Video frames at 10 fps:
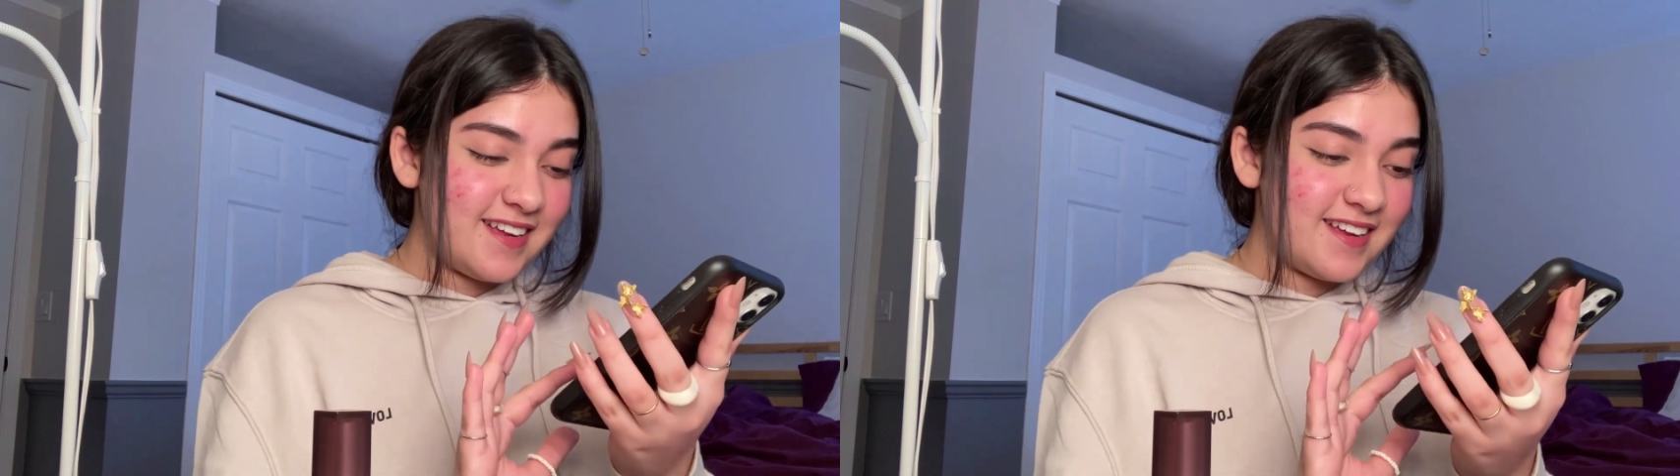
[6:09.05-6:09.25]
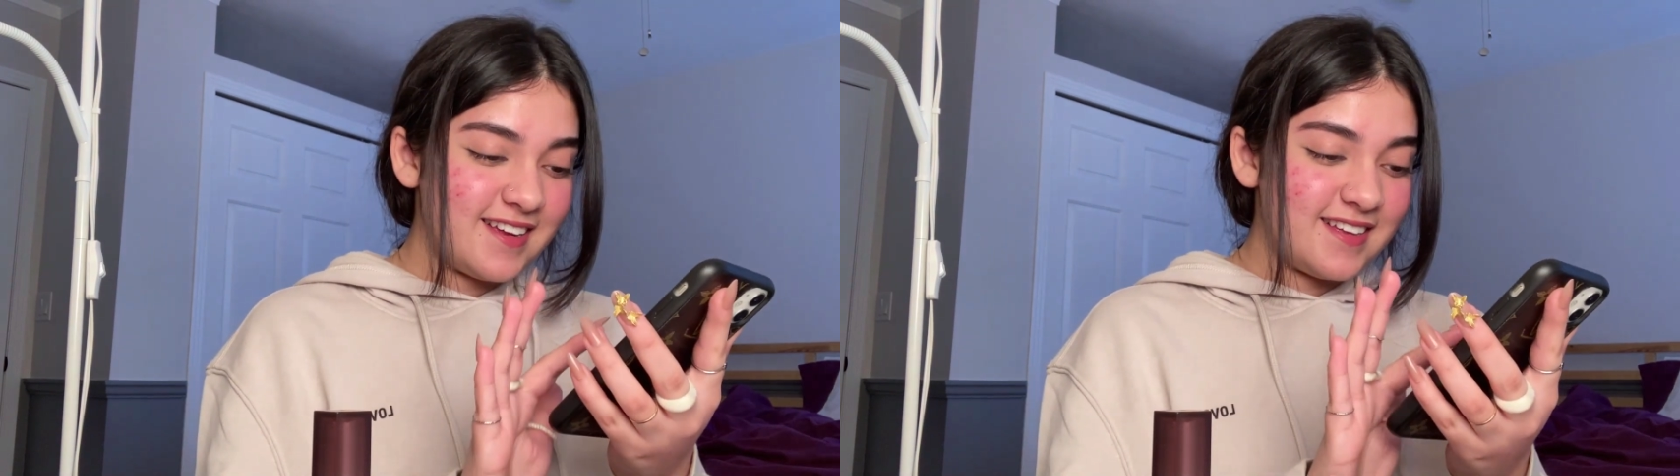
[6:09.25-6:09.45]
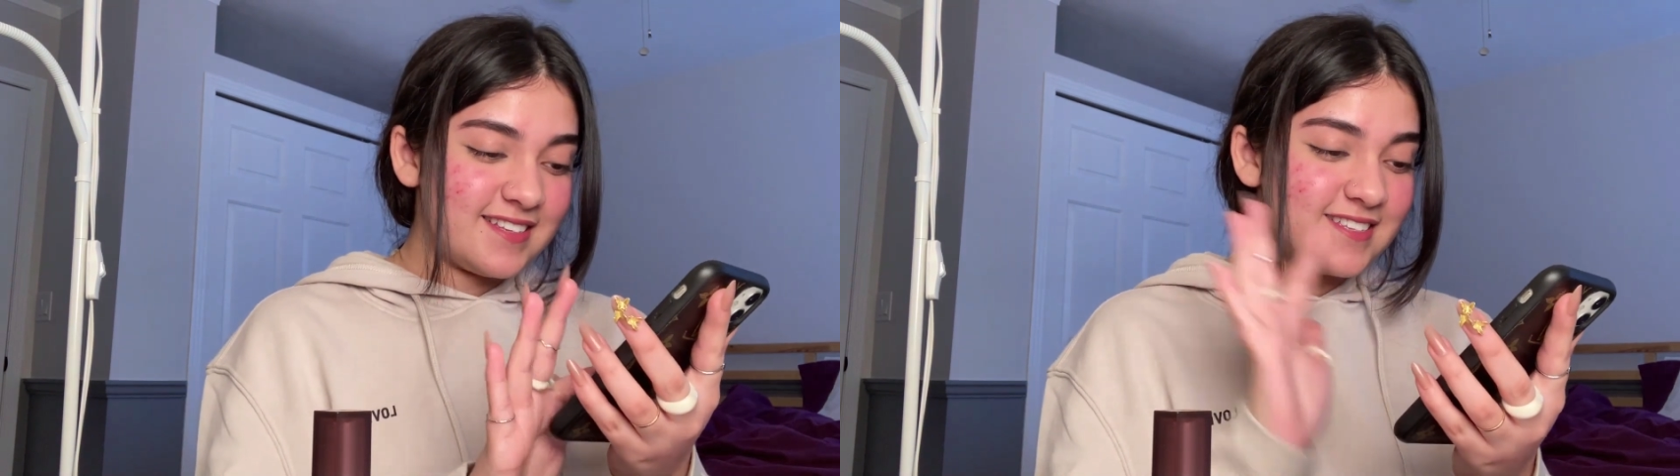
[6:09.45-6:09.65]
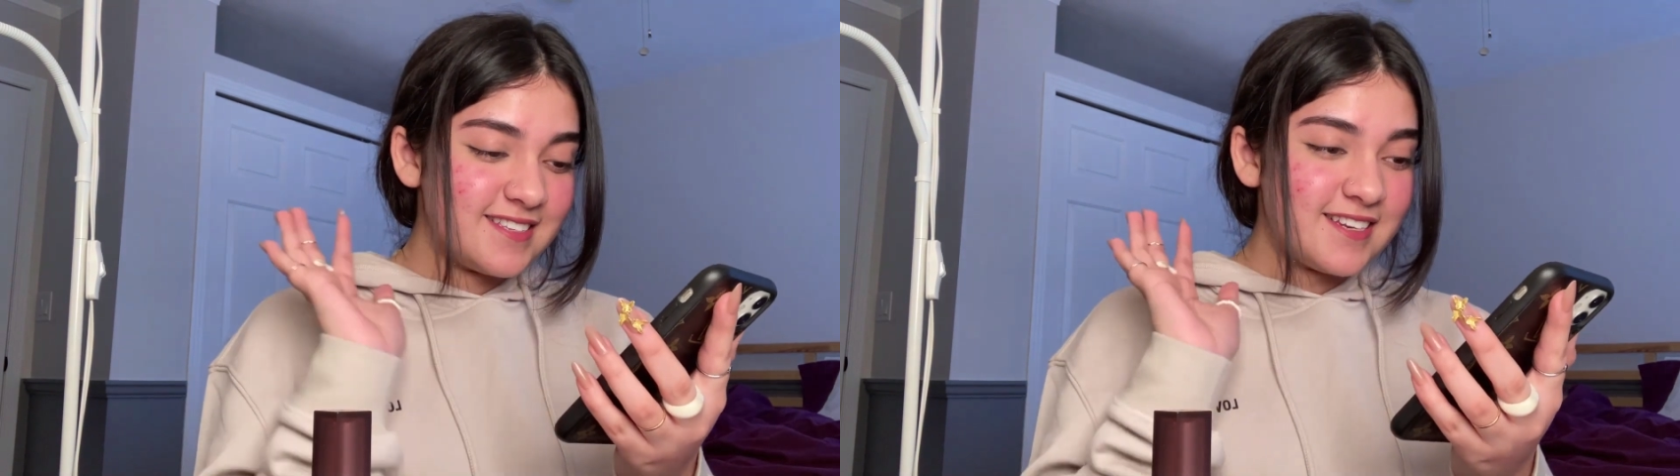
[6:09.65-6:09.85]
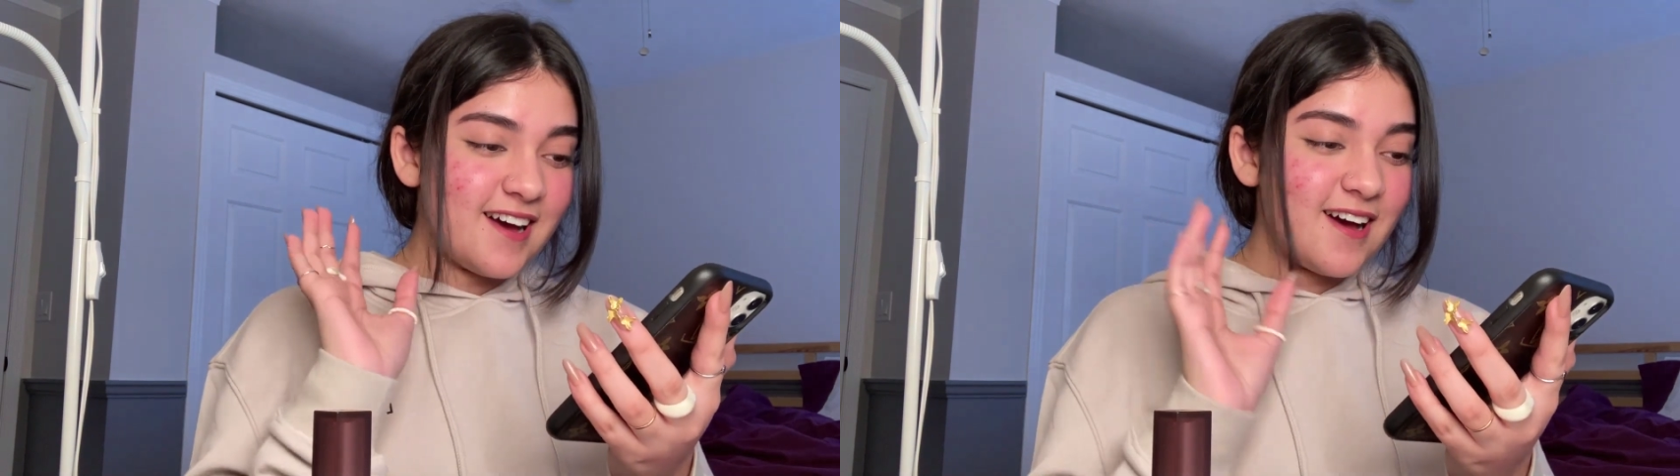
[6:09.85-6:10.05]

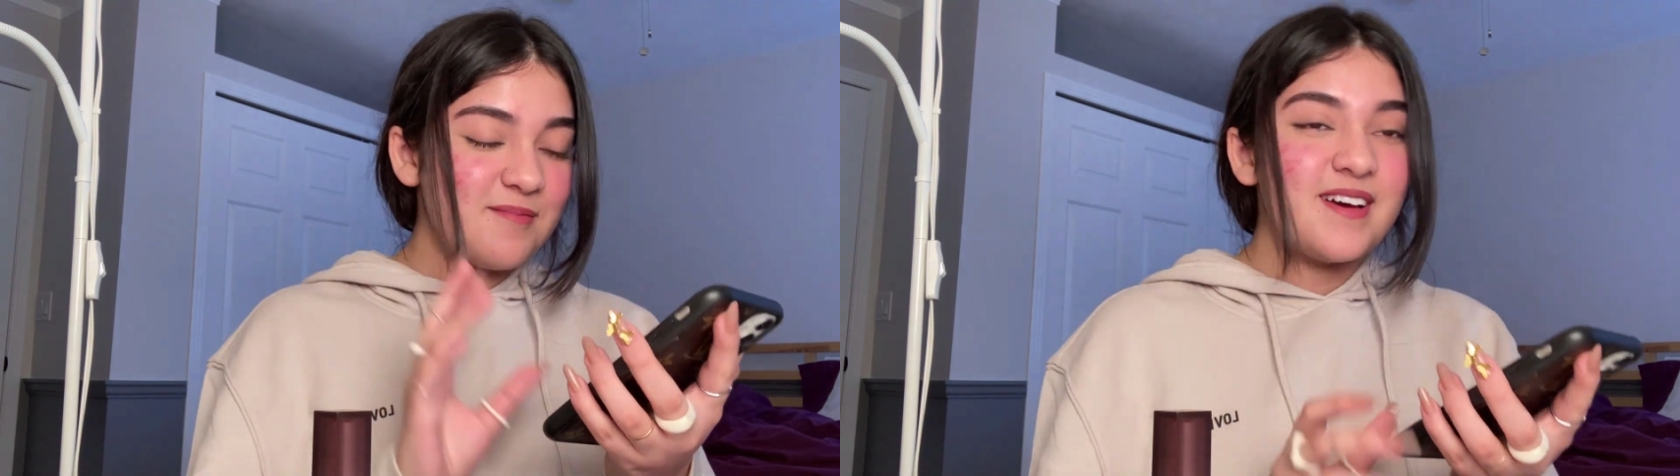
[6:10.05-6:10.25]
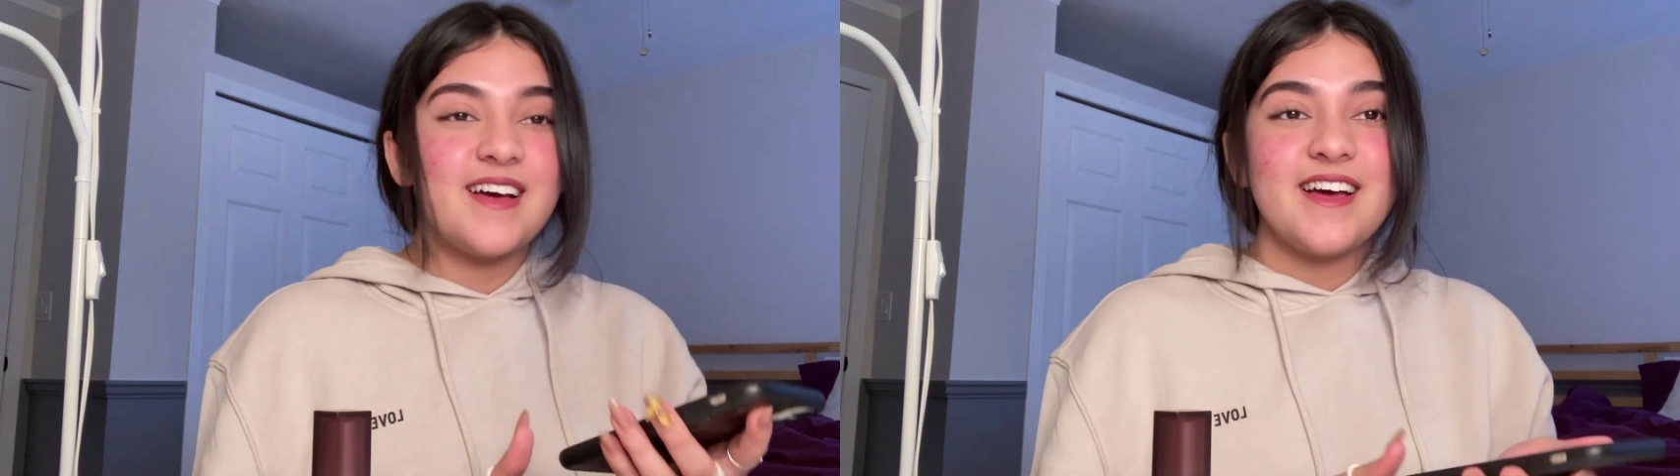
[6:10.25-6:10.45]
Stop.